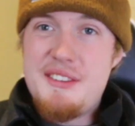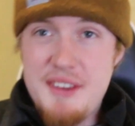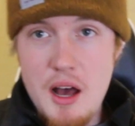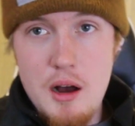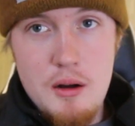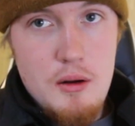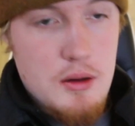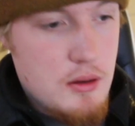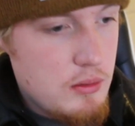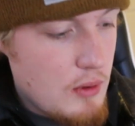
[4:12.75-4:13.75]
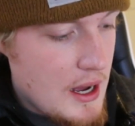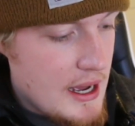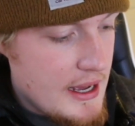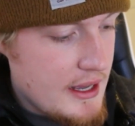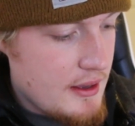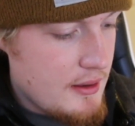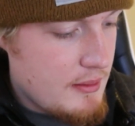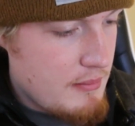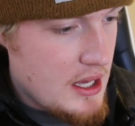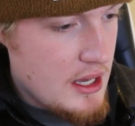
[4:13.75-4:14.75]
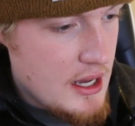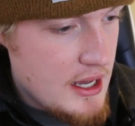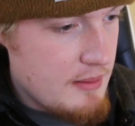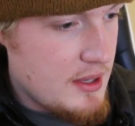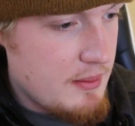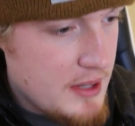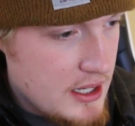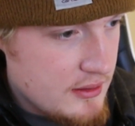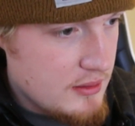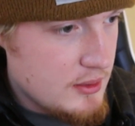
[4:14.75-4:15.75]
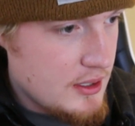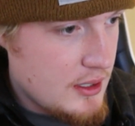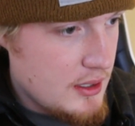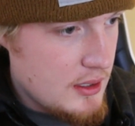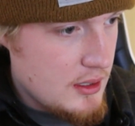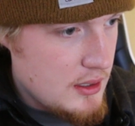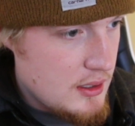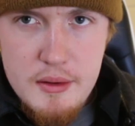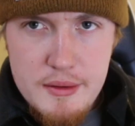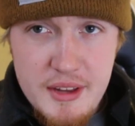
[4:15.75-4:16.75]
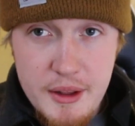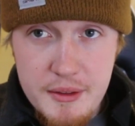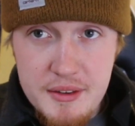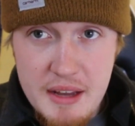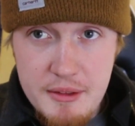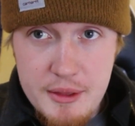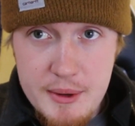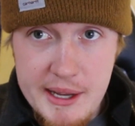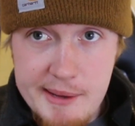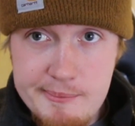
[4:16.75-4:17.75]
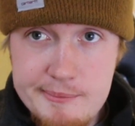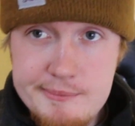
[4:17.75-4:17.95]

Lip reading: So, why may I be possibly selling the 7.3?